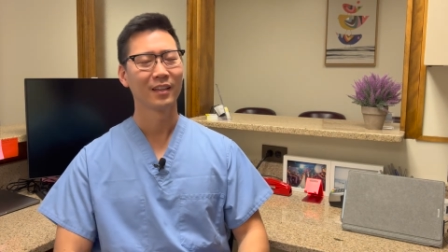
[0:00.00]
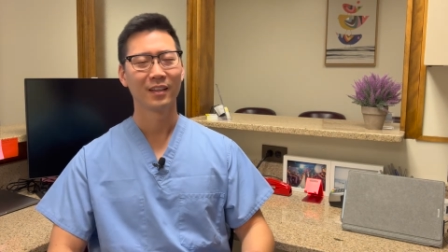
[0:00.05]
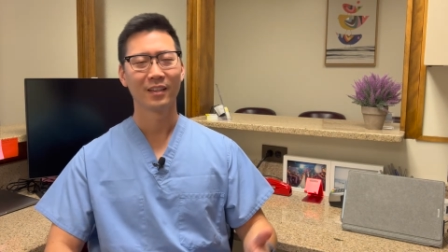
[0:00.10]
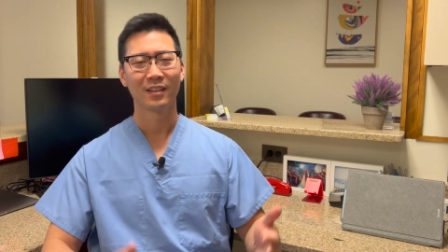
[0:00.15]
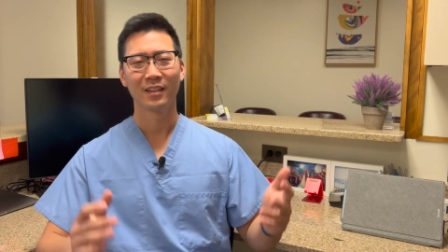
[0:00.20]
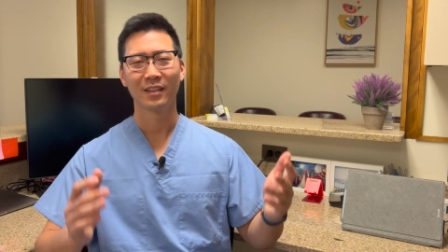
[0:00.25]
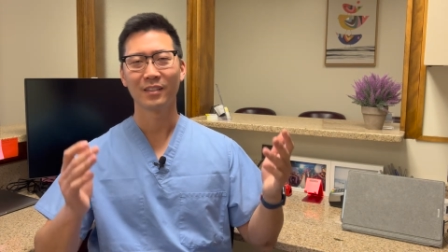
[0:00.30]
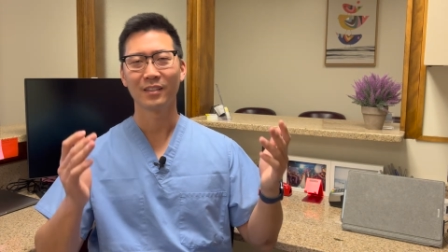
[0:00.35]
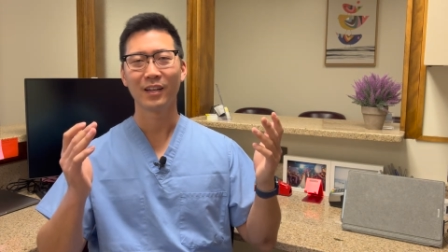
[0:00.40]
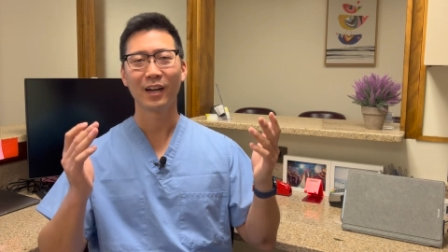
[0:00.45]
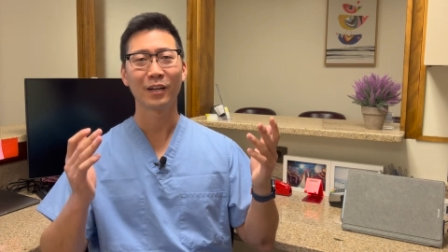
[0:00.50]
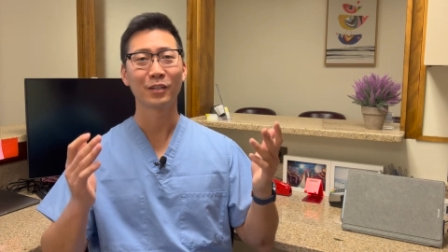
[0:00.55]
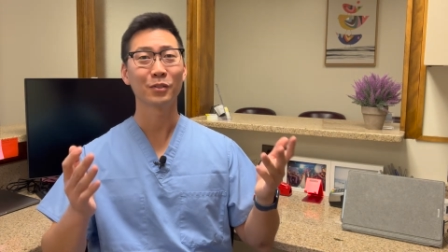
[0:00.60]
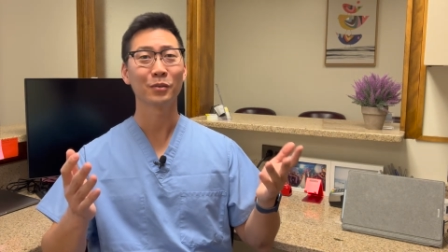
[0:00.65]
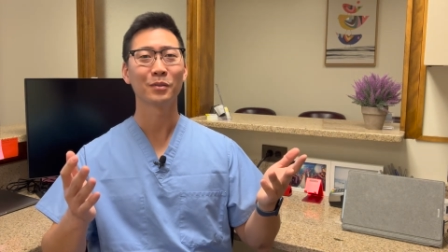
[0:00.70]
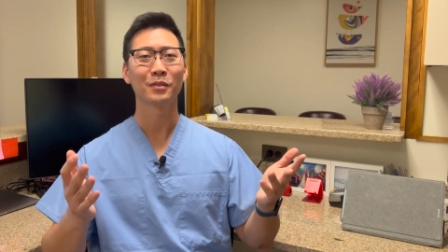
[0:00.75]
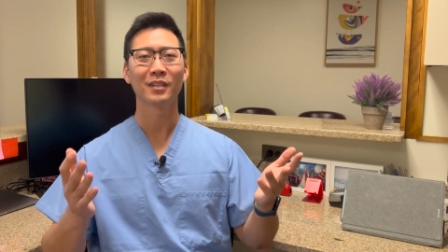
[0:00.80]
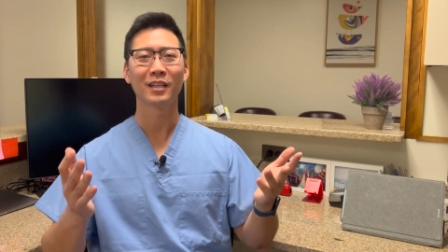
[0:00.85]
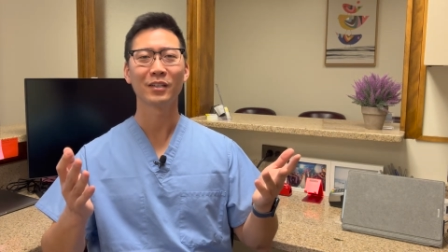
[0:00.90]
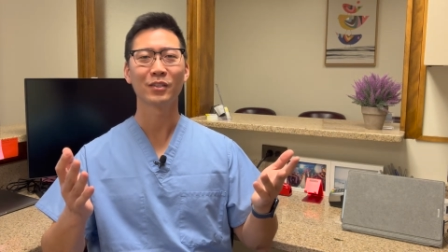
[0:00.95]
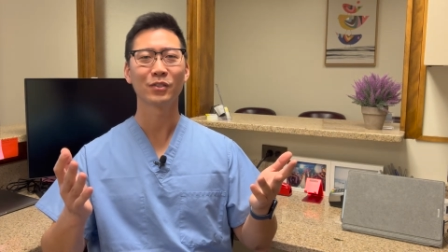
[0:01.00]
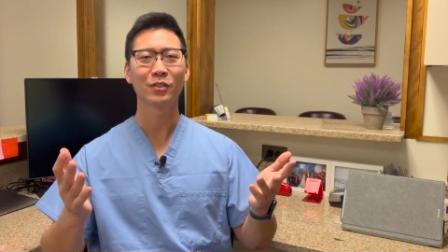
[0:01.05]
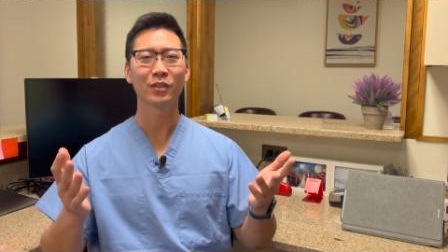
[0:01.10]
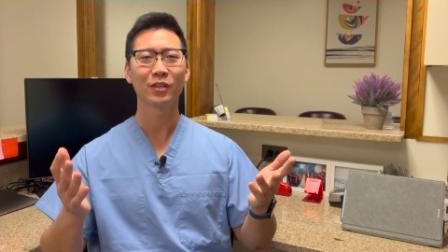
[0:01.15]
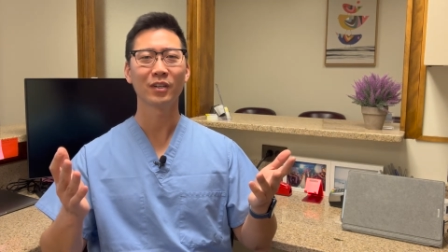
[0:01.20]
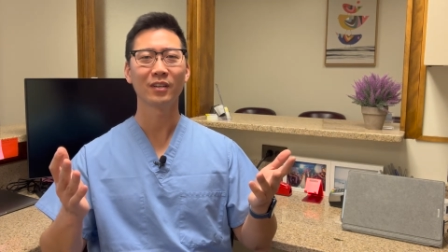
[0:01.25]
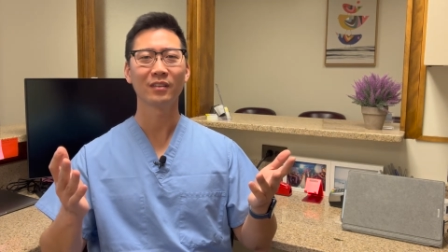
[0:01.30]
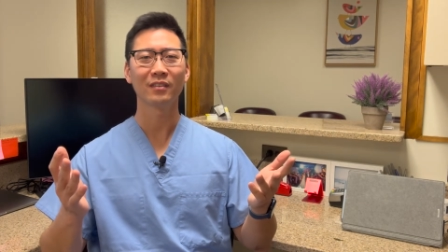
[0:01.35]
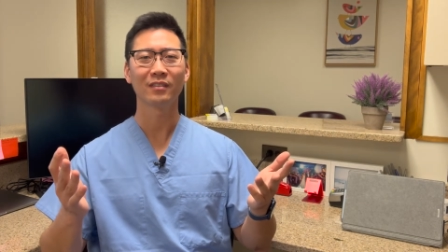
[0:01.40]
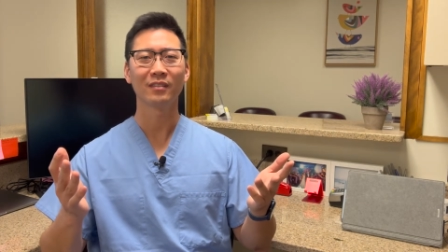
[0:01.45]
The doctor will say,
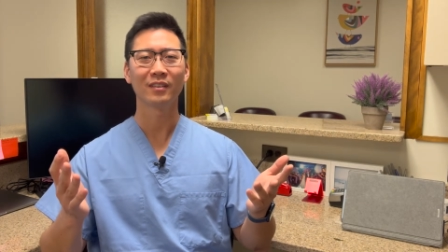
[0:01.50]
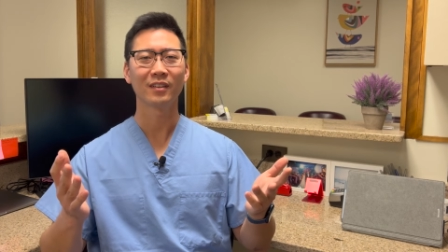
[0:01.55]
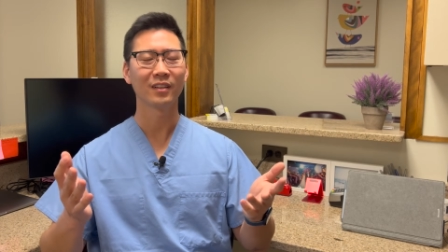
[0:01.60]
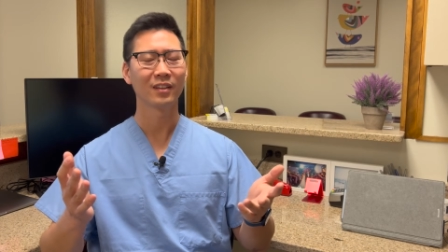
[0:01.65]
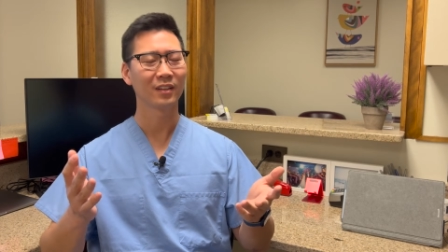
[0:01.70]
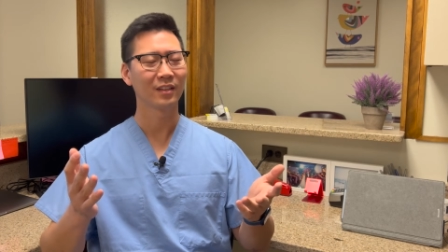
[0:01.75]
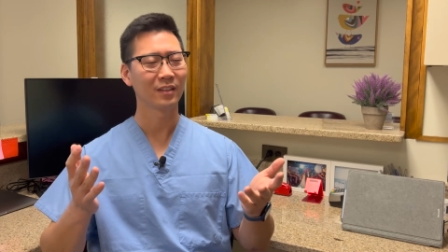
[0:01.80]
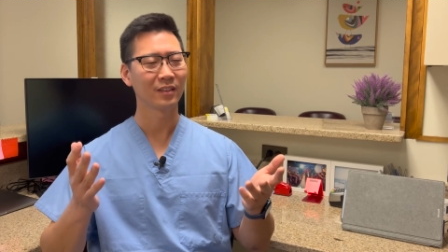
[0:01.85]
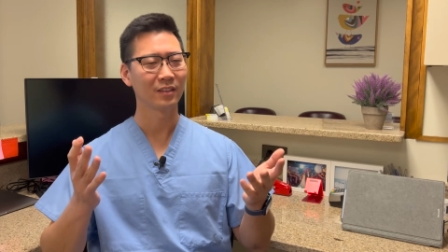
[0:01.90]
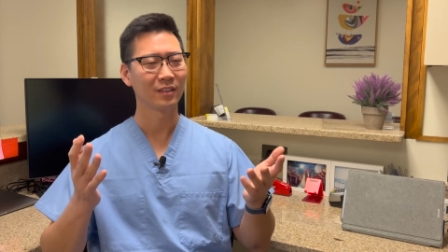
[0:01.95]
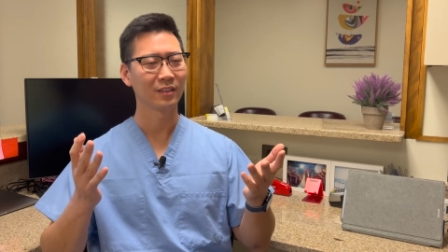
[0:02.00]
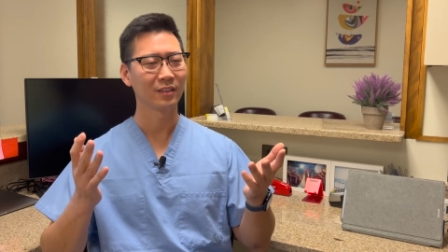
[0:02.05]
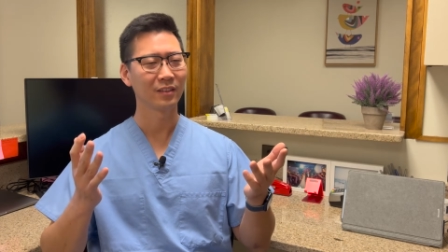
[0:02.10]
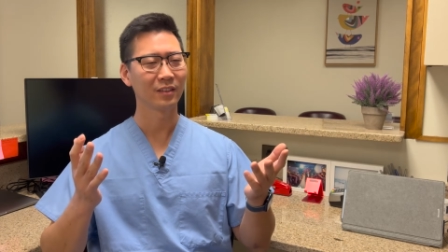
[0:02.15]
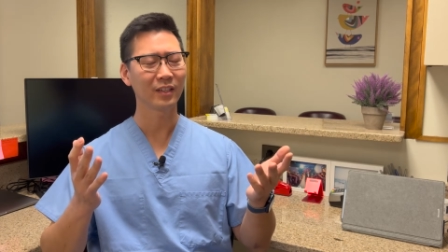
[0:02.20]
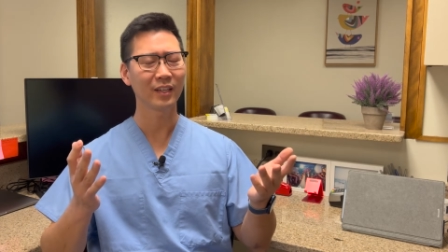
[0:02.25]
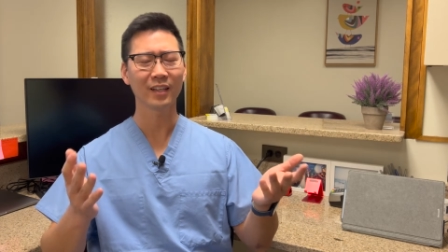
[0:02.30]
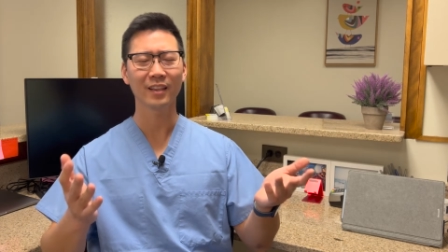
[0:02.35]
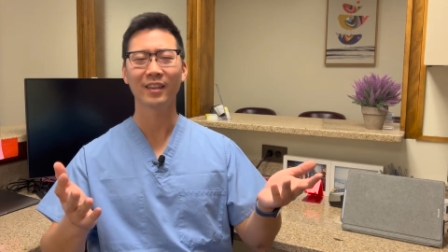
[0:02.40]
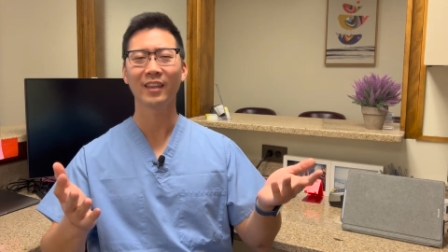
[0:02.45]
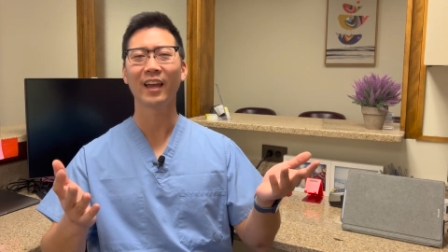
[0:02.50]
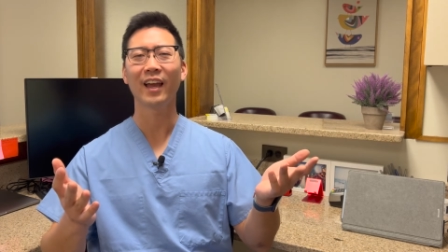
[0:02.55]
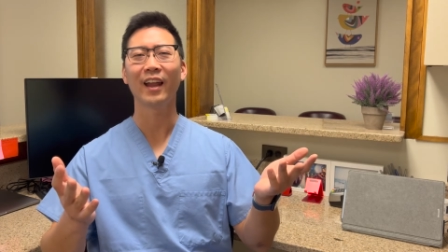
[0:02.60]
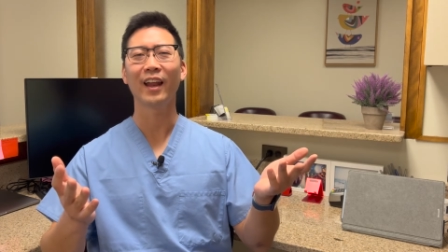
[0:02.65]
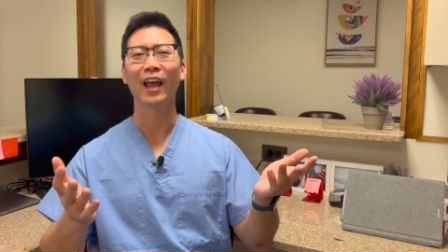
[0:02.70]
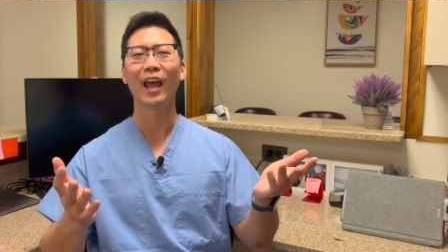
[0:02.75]
sir, look at that,